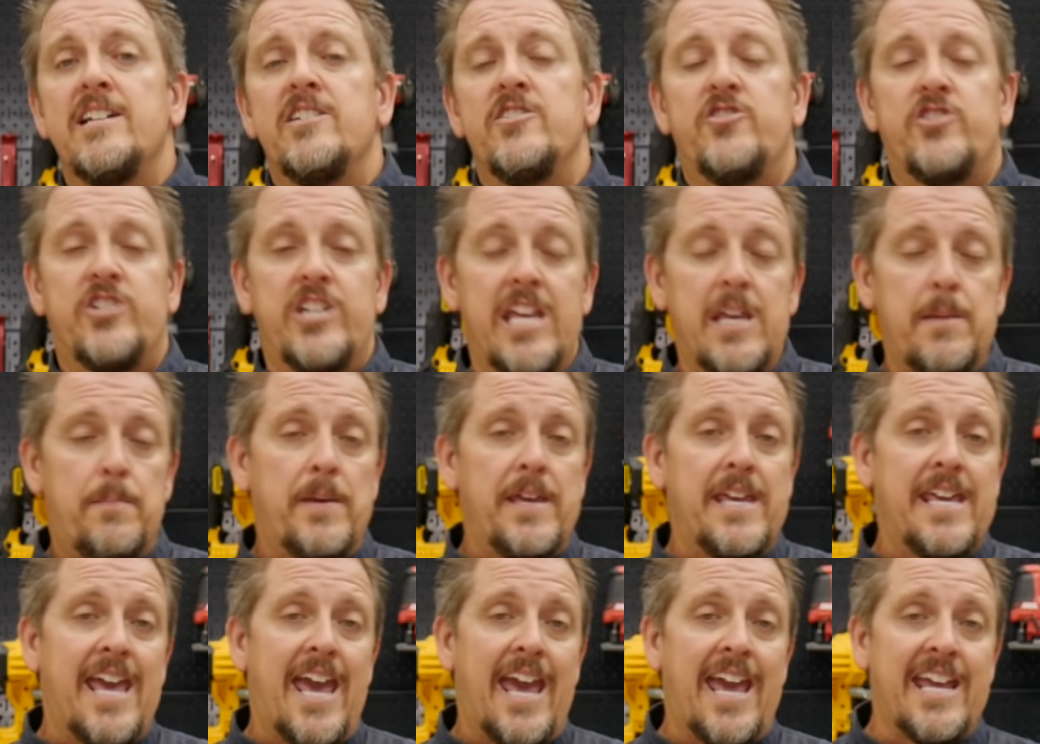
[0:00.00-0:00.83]
G
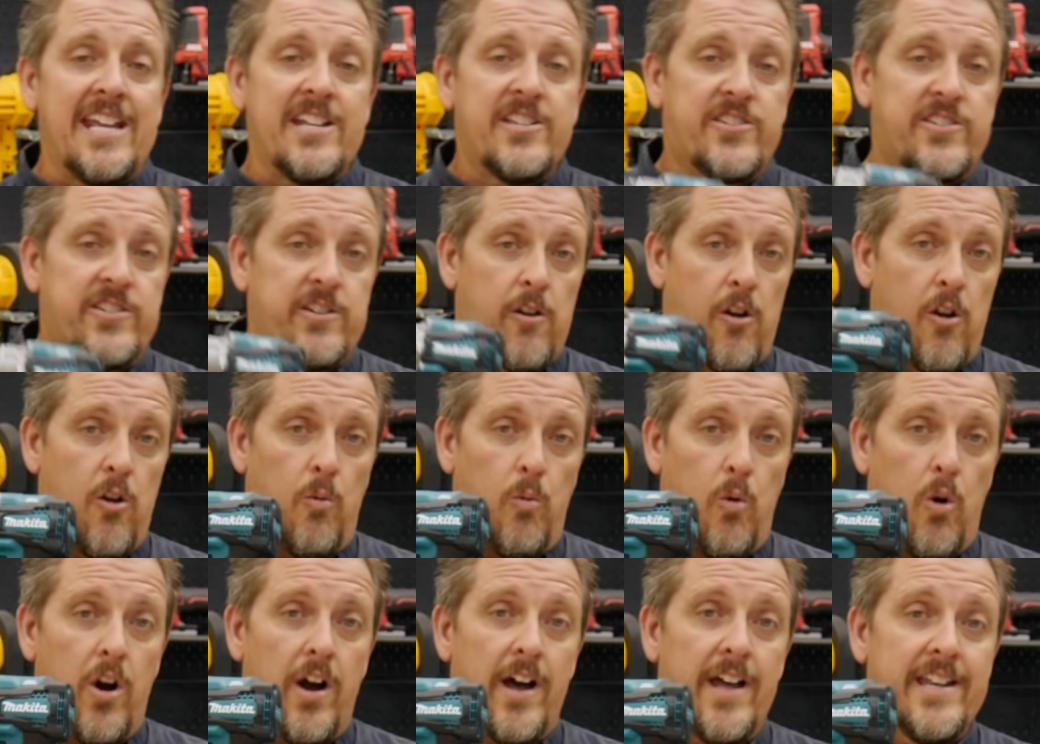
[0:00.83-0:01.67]
P H zero
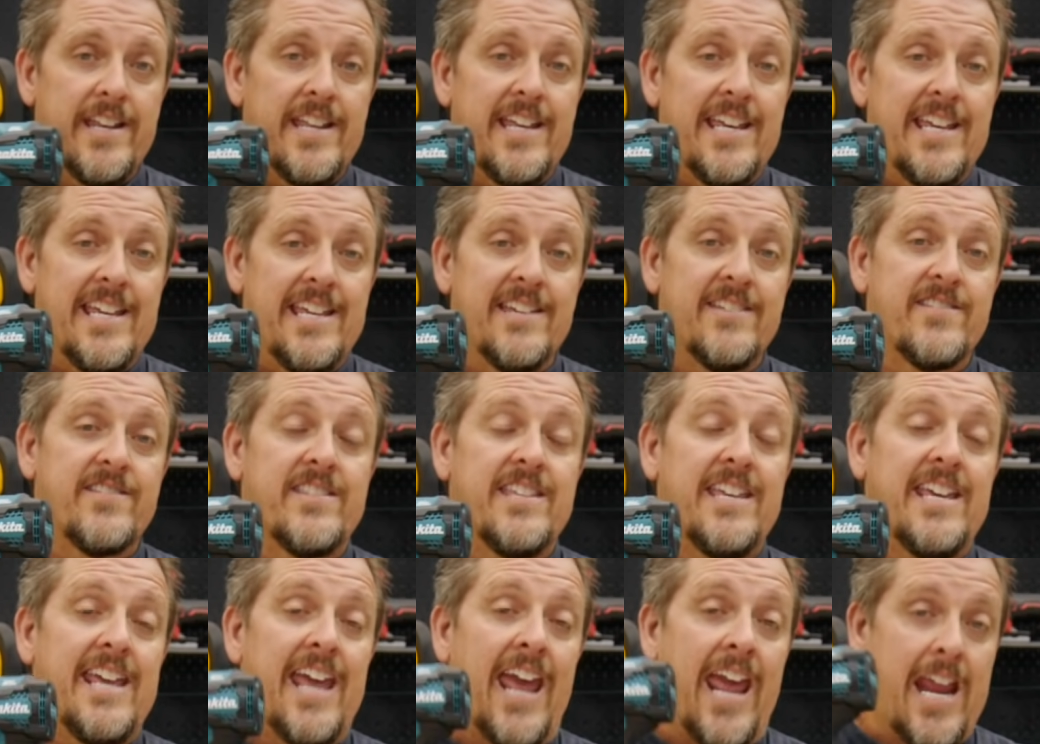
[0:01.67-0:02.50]
one is
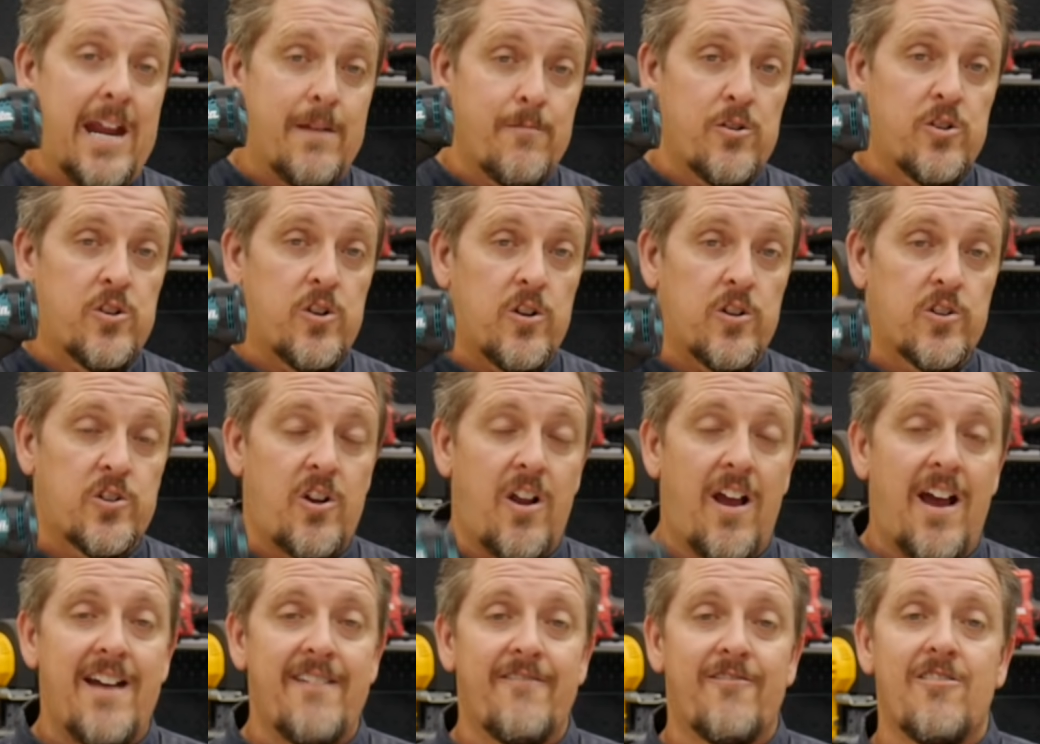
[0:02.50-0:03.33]
the hammer drill
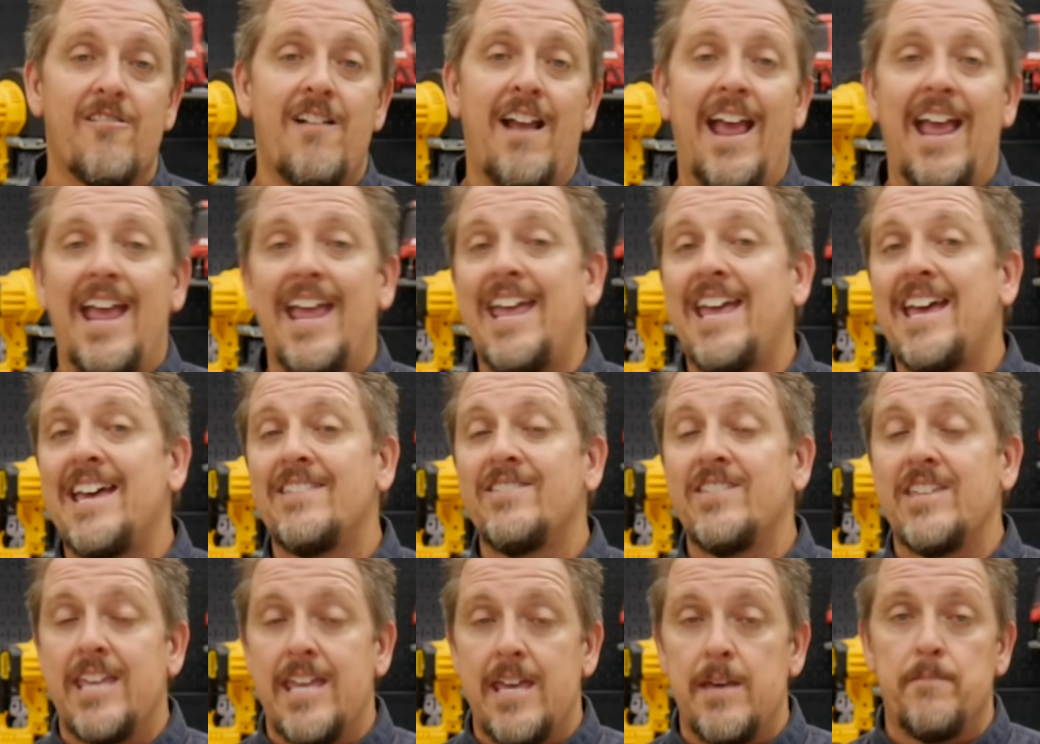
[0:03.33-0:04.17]
driver
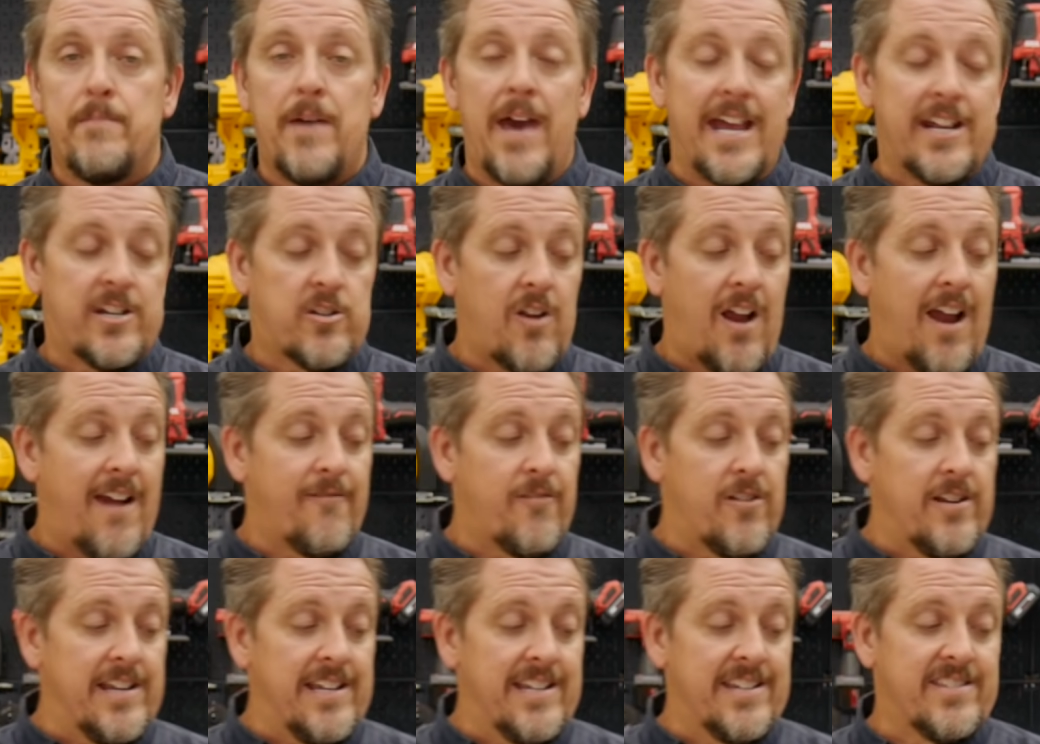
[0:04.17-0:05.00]
and the impact
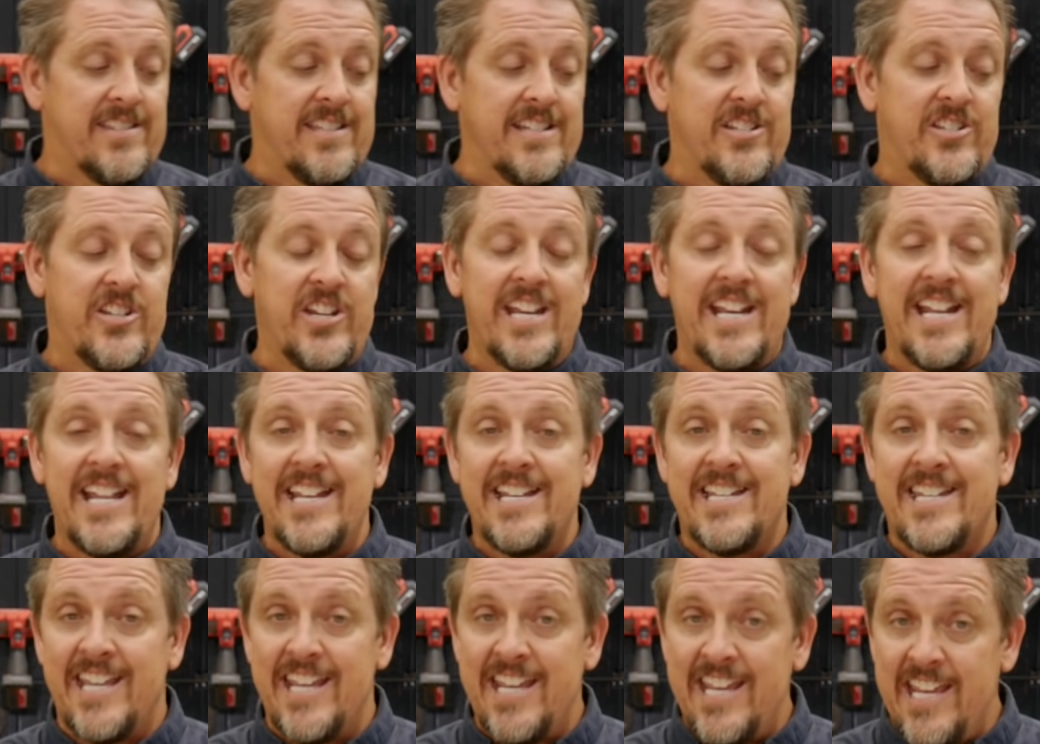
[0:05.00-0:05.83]
driver is the G D
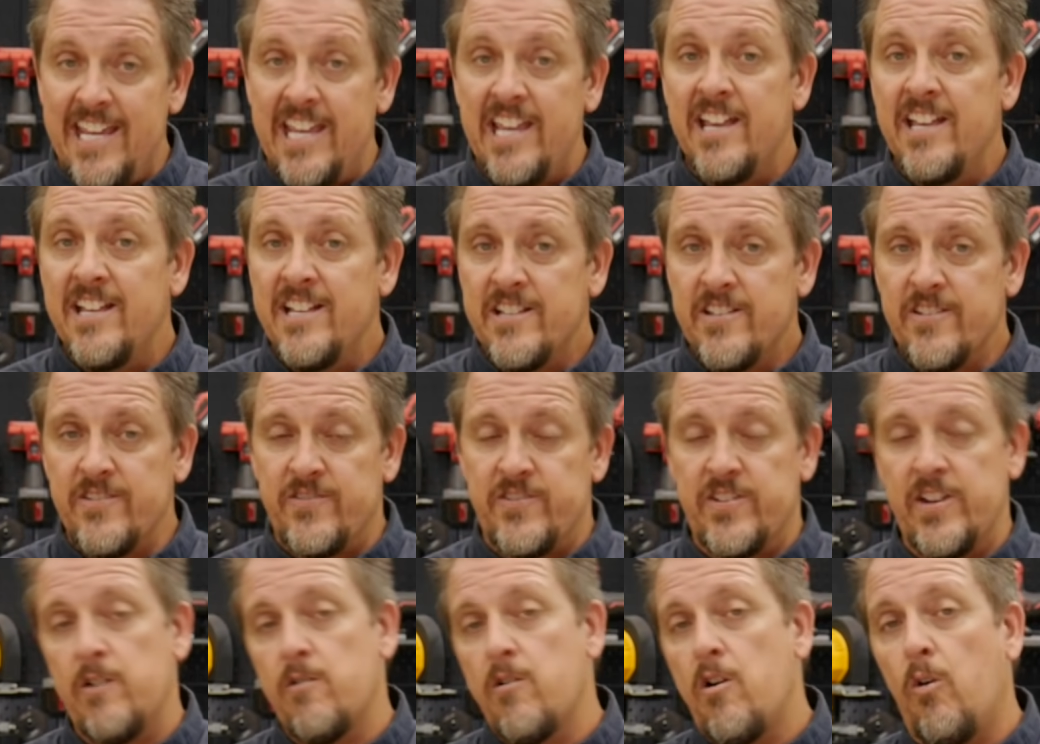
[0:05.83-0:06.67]
T
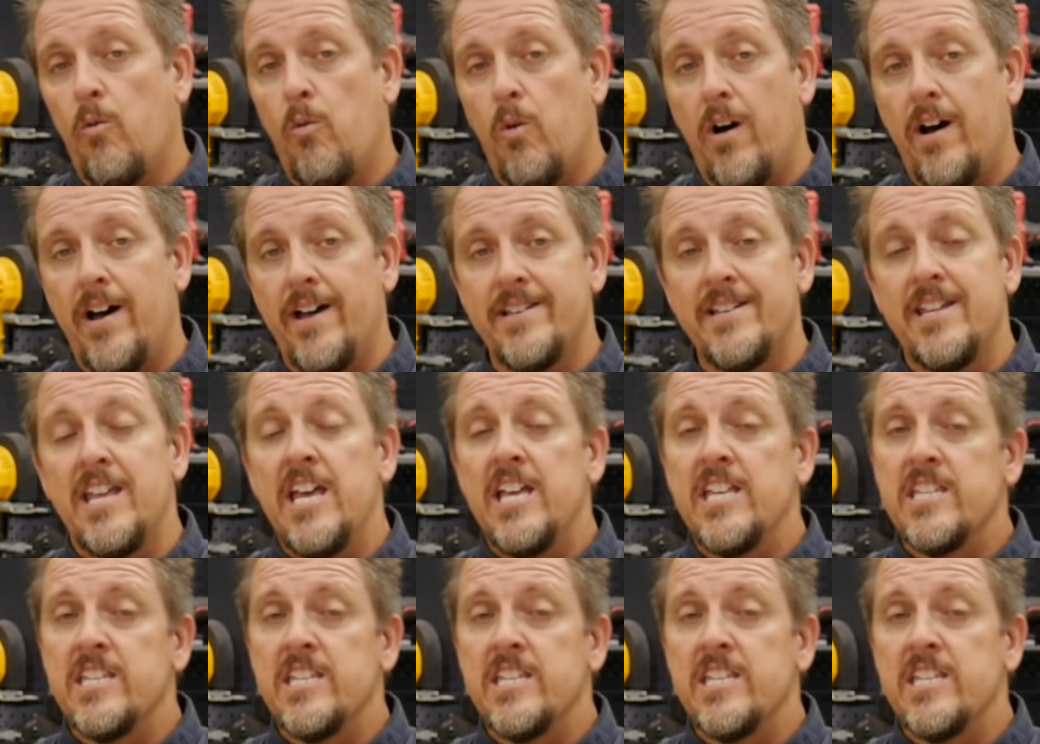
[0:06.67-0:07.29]
zero one.